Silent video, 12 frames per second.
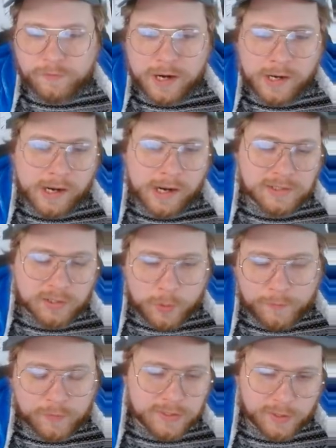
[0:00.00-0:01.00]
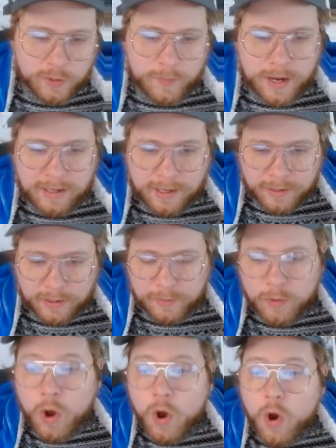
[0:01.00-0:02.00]
Fire Ice, equip for zero mana, hit
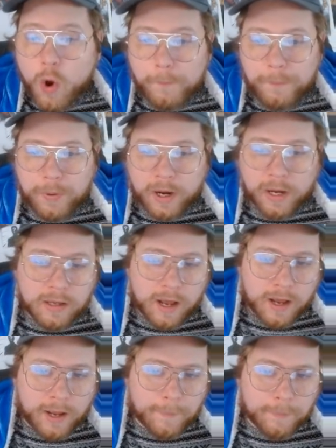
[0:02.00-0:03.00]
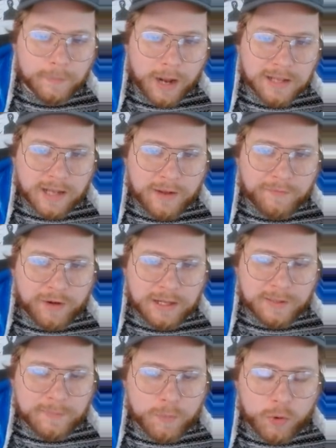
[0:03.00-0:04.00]
him. But um, I, I find
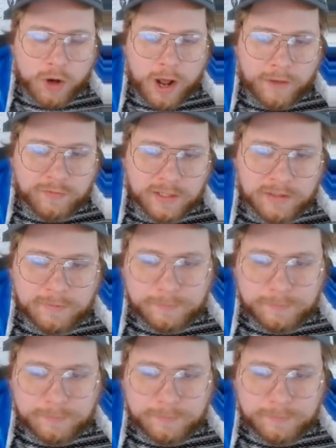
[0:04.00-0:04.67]
like more often,